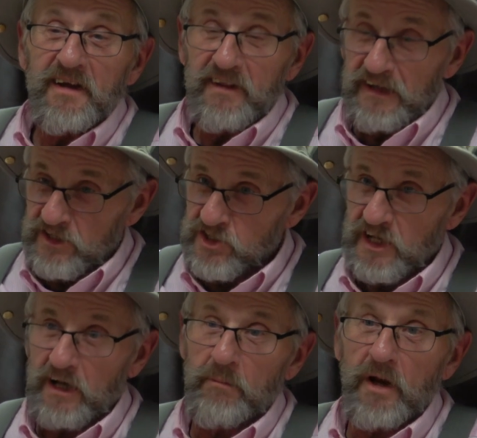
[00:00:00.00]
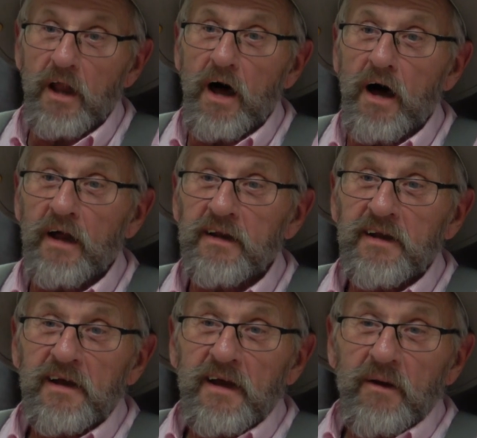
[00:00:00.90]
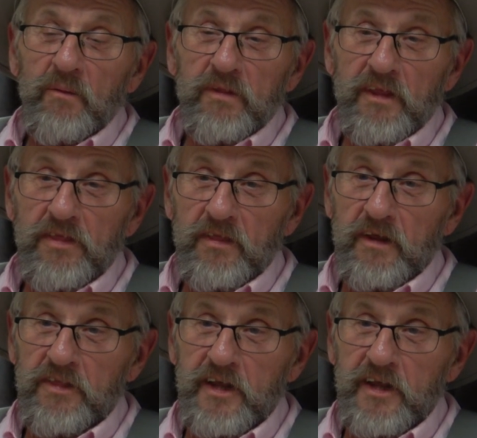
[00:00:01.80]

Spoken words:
They'd sell them a lot. The